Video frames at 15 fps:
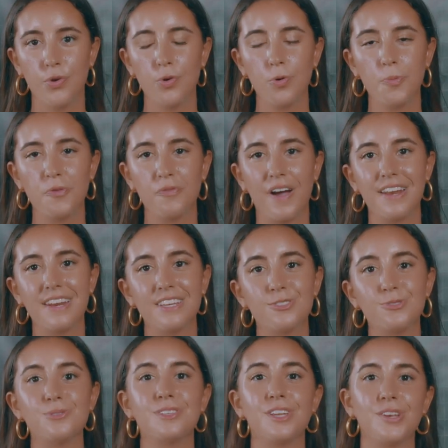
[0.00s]
We will provide
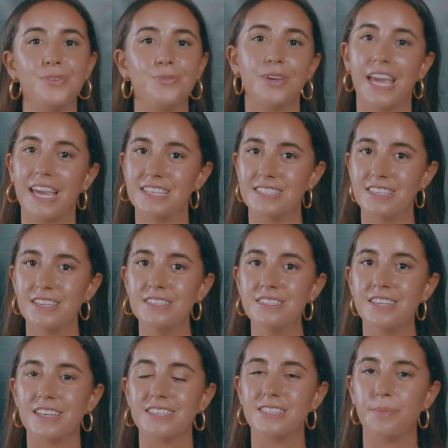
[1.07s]
interesting new cases
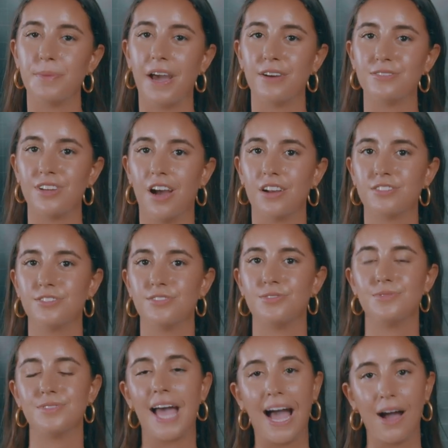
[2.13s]
to exhibit how doctors
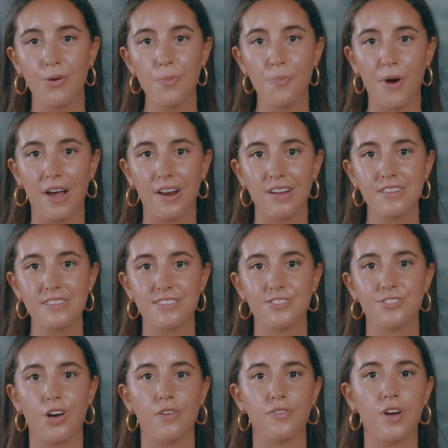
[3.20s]
use our products to
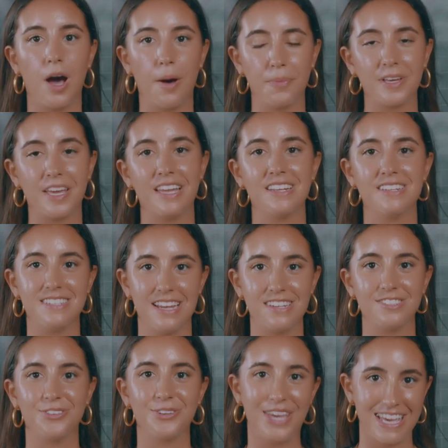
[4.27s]
solve complicated dental